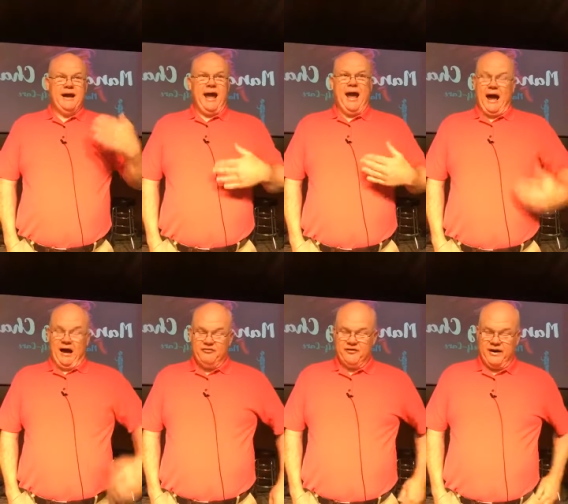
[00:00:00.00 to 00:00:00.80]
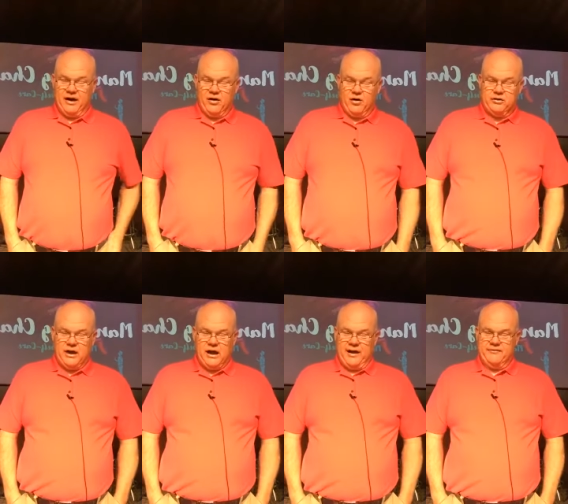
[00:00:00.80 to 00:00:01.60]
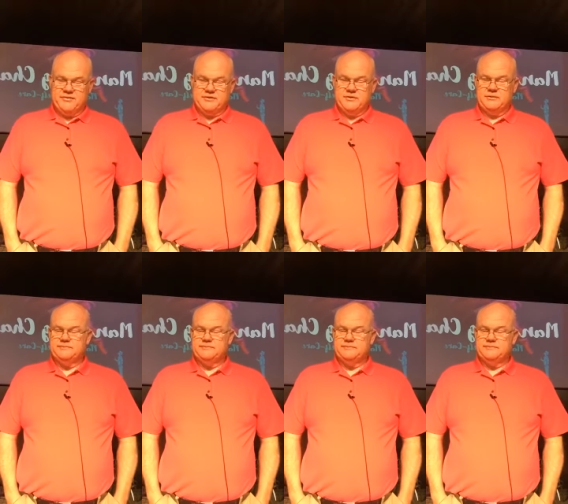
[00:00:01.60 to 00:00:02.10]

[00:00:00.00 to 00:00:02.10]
have in our own lives?